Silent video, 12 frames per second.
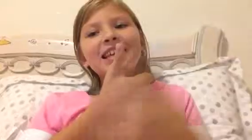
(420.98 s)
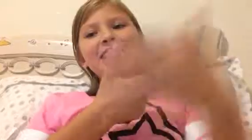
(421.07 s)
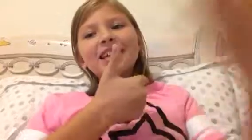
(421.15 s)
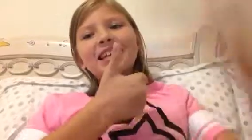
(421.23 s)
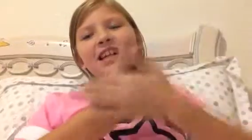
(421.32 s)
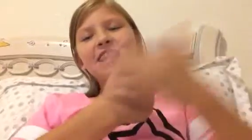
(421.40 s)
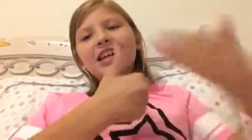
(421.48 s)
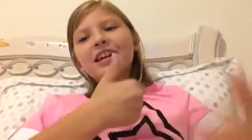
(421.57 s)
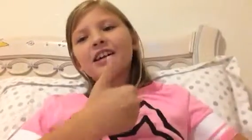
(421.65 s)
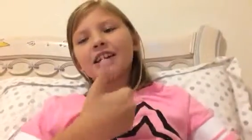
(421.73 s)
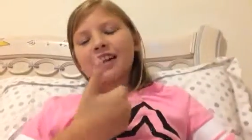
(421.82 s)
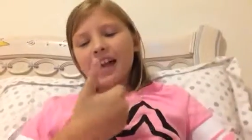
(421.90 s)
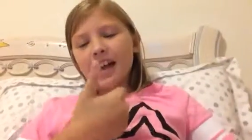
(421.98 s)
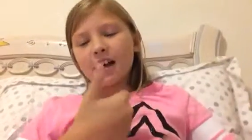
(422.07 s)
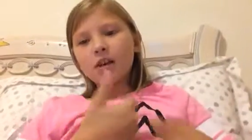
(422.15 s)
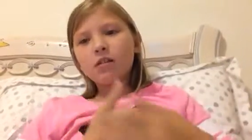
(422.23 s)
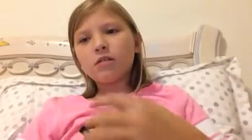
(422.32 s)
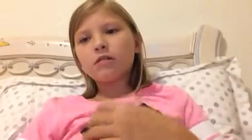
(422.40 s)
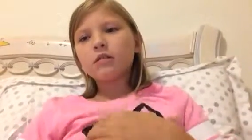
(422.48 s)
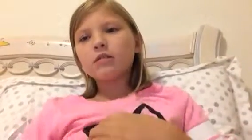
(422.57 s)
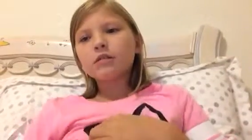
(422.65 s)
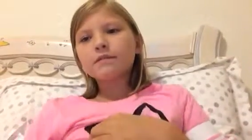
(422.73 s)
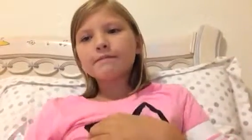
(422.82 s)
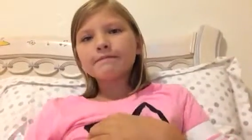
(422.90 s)
thing, click on, ow.
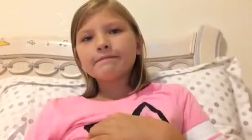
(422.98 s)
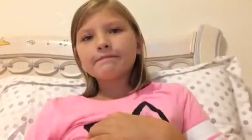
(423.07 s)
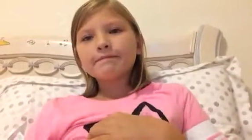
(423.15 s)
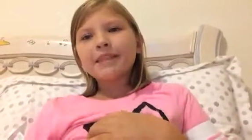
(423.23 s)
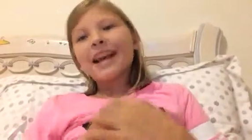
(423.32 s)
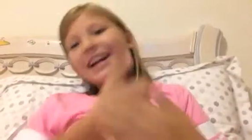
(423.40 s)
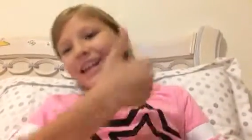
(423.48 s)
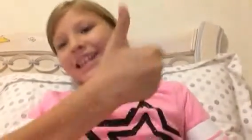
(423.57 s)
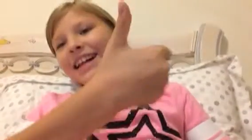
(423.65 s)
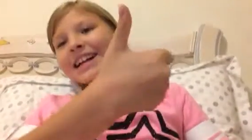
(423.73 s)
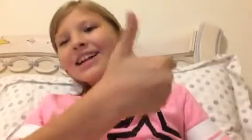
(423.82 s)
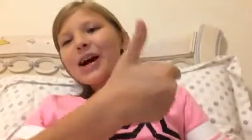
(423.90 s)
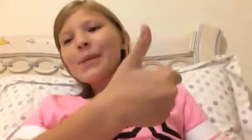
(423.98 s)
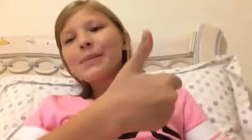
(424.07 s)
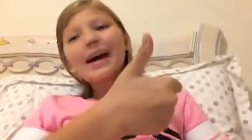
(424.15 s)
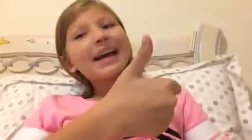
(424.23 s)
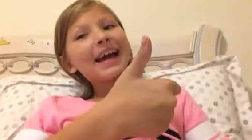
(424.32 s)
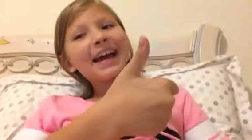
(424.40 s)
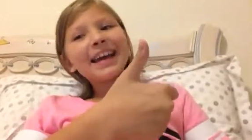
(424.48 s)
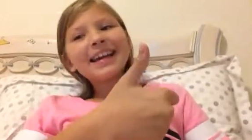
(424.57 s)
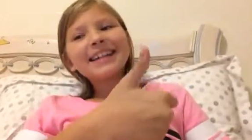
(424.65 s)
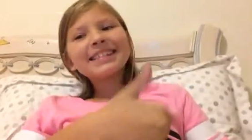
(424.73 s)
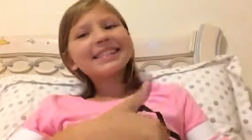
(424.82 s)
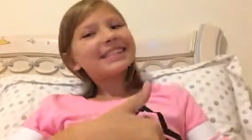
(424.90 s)
Click on my
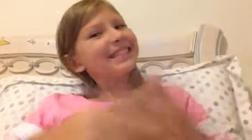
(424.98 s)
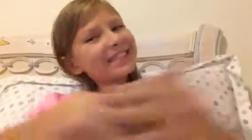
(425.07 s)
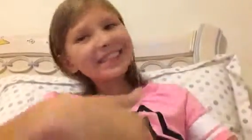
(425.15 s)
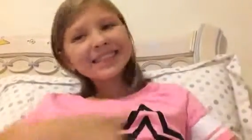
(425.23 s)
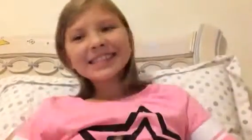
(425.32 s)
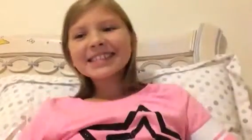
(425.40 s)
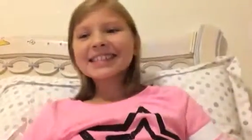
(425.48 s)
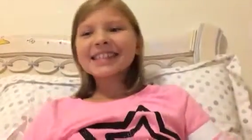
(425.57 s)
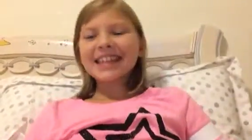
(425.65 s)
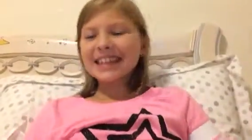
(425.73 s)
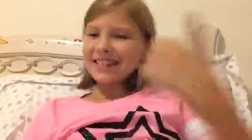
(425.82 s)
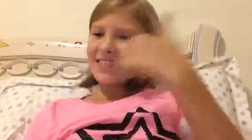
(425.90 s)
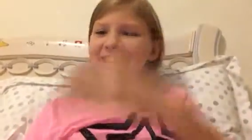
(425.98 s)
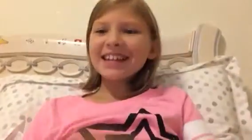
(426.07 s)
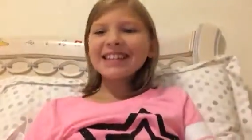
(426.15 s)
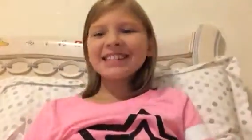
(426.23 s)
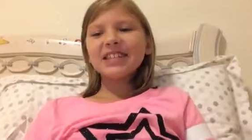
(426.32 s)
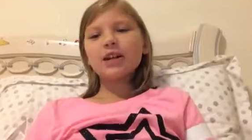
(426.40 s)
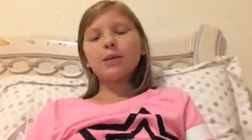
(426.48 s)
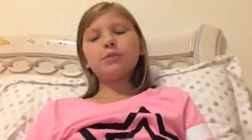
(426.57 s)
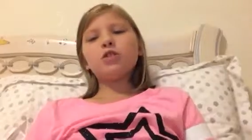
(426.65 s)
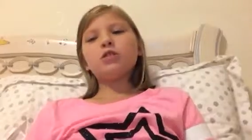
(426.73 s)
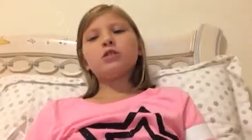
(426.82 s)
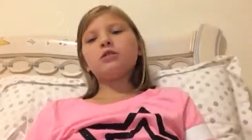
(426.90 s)
hand. Great. No,
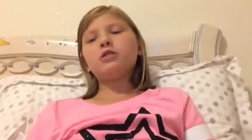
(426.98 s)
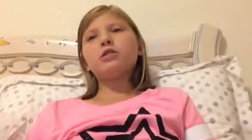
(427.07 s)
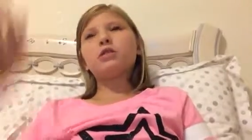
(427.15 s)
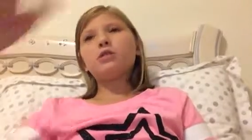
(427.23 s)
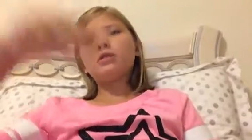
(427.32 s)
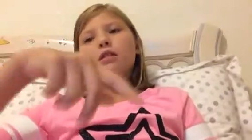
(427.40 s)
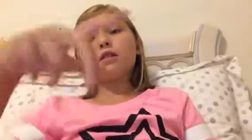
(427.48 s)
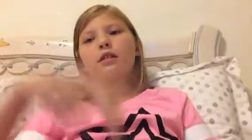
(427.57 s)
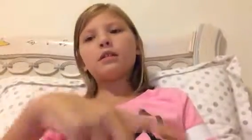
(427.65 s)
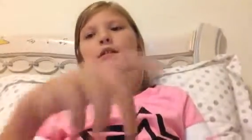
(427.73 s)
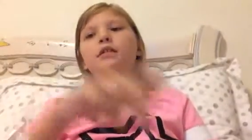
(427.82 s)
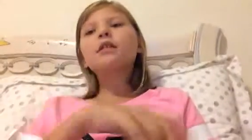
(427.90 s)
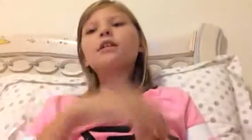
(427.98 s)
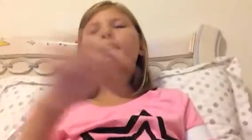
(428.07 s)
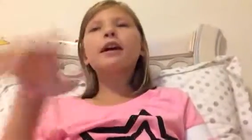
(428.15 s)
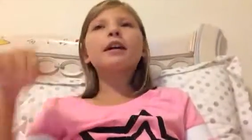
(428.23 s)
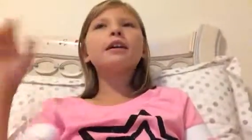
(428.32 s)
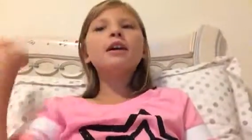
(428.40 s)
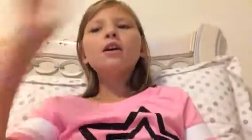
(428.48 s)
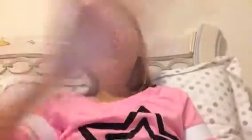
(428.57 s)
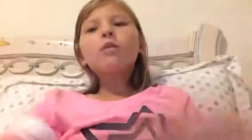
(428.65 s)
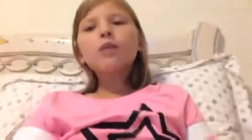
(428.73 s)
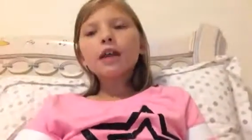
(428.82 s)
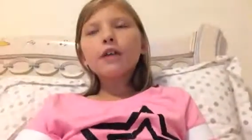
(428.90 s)
I'm joking. Just go to the, okay.
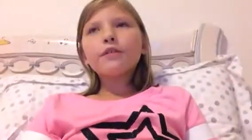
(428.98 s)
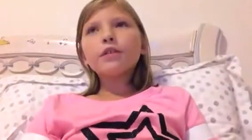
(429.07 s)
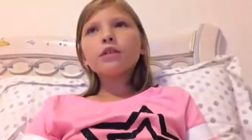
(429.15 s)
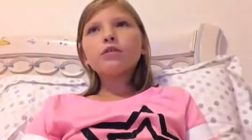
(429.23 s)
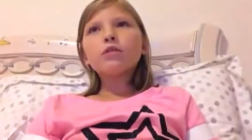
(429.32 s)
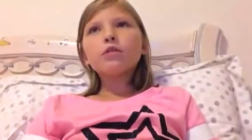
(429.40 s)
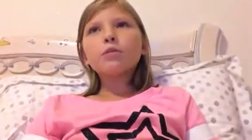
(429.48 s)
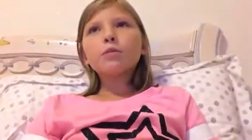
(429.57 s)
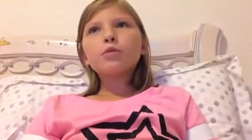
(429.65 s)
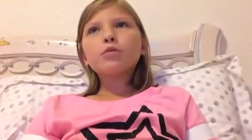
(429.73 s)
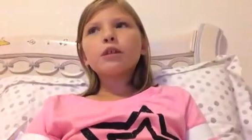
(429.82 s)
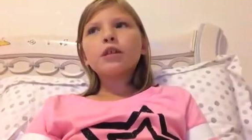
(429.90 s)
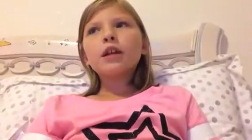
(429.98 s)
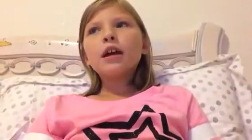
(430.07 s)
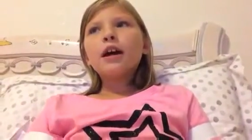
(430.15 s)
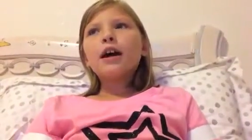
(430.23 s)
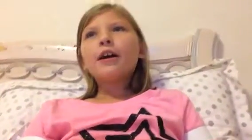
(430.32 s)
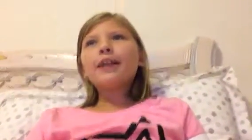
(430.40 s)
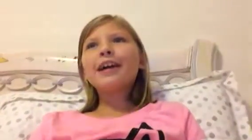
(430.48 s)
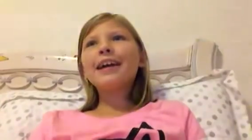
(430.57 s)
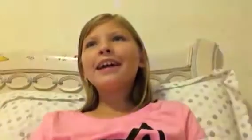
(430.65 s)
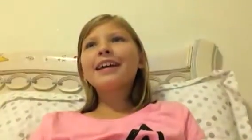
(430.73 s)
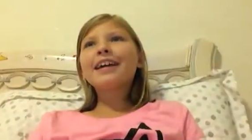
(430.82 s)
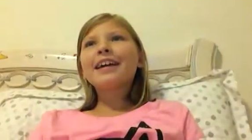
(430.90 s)
Whatever, you know the routine.
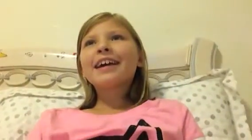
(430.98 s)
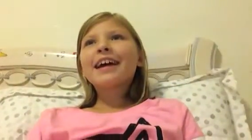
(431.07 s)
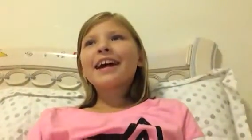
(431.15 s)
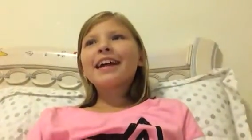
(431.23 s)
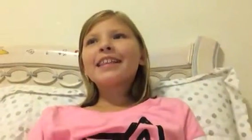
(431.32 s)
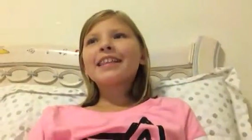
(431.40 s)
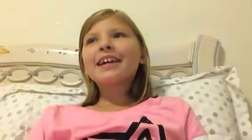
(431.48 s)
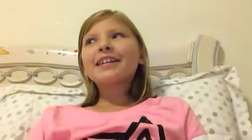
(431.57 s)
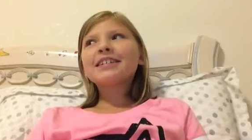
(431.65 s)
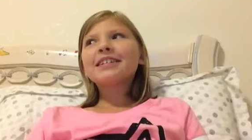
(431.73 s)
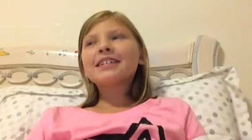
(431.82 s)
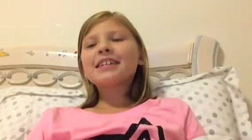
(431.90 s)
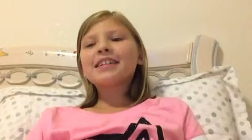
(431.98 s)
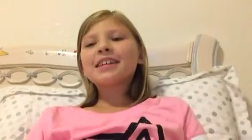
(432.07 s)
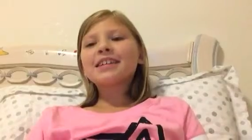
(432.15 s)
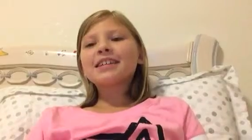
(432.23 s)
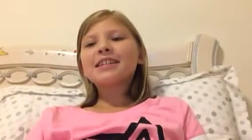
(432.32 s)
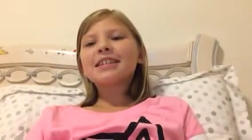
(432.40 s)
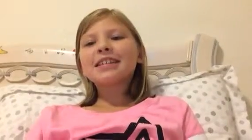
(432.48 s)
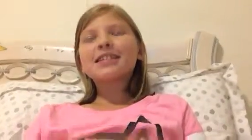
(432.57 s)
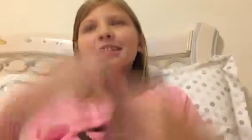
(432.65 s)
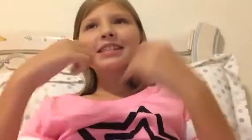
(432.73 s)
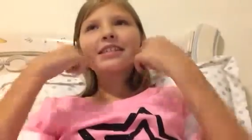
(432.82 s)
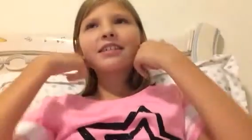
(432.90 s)
Okay, and then just click the
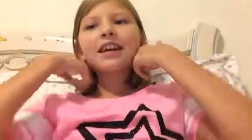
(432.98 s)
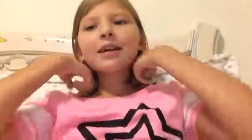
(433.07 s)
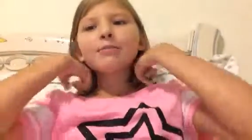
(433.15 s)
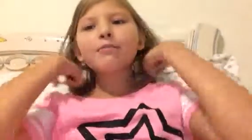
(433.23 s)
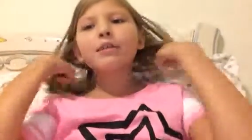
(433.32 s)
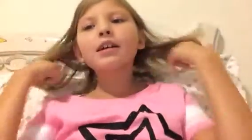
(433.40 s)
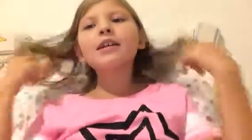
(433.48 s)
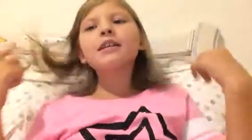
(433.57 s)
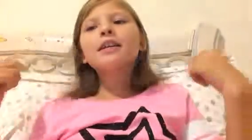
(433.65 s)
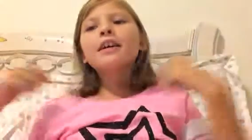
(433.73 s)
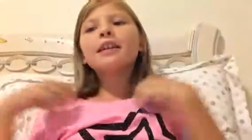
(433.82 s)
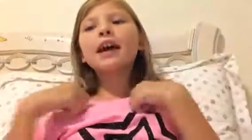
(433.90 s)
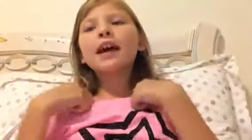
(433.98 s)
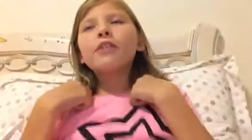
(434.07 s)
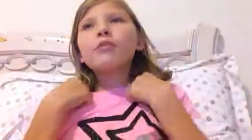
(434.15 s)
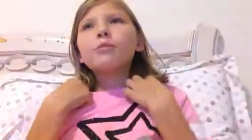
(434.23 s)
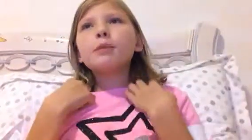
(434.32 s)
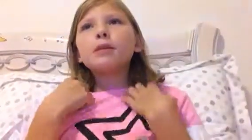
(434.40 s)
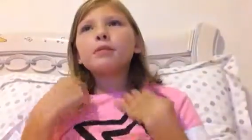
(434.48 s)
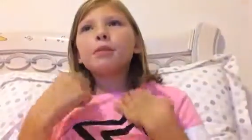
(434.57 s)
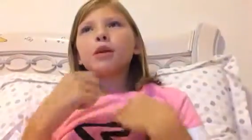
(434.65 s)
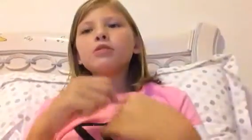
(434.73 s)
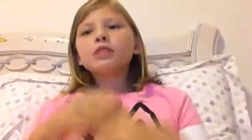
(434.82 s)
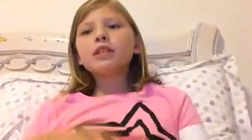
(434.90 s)
subscribe button, and I will be
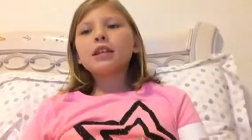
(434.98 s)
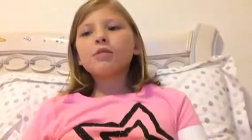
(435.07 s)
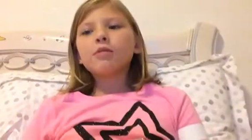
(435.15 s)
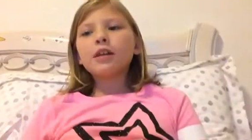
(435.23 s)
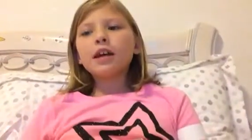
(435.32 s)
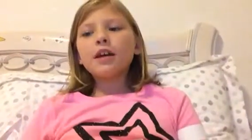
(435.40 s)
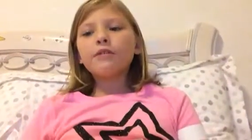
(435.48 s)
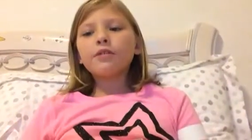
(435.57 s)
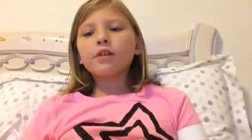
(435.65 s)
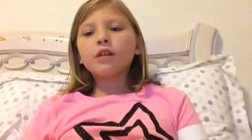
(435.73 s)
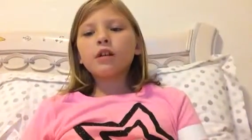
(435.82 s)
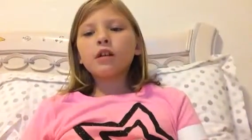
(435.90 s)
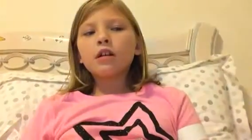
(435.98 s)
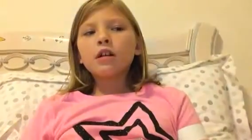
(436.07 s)
posting whenever